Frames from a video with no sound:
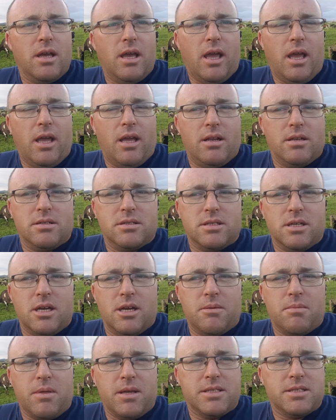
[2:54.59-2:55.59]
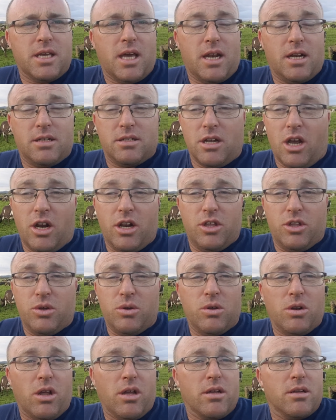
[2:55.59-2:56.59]
and they started only
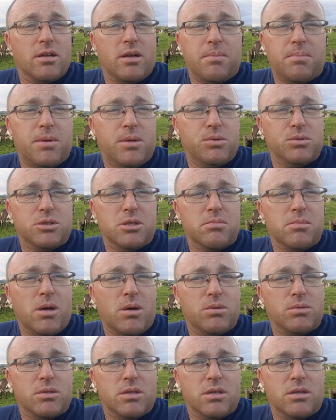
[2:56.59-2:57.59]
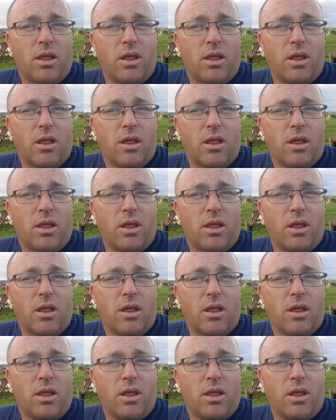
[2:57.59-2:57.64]
doing like a Pilsen malt,